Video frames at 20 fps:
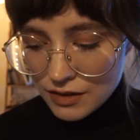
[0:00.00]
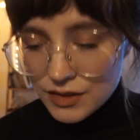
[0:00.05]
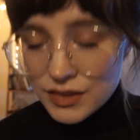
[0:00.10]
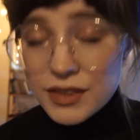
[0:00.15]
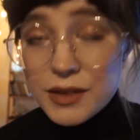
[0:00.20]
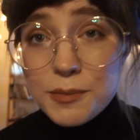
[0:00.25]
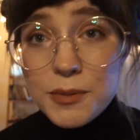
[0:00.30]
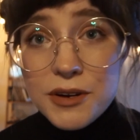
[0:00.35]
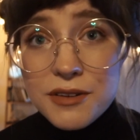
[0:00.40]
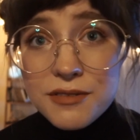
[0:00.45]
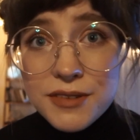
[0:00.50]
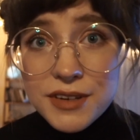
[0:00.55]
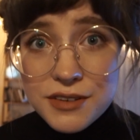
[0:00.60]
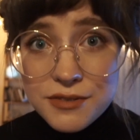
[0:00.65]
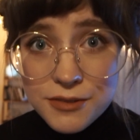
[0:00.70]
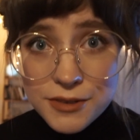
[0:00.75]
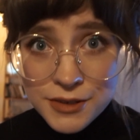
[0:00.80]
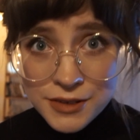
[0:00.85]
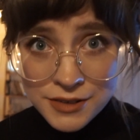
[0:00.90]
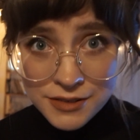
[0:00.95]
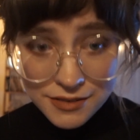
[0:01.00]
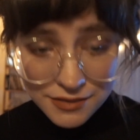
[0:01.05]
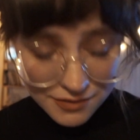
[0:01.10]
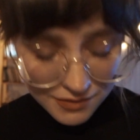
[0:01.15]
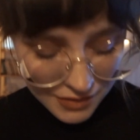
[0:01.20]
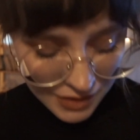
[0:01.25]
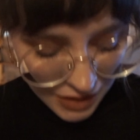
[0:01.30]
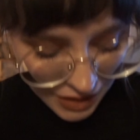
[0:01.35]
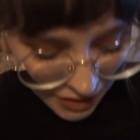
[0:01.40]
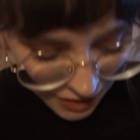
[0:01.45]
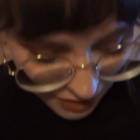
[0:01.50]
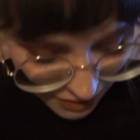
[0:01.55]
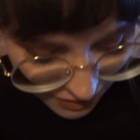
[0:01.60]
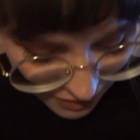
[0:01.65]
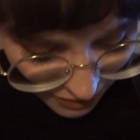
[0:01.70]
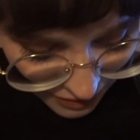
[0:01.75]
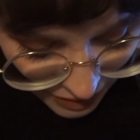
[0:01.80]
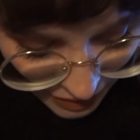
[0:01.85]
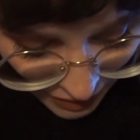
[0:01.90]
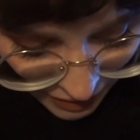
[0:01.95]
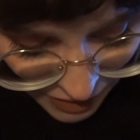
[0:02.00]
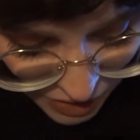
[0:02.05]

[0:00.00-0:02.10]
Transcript: they're perfect for knitting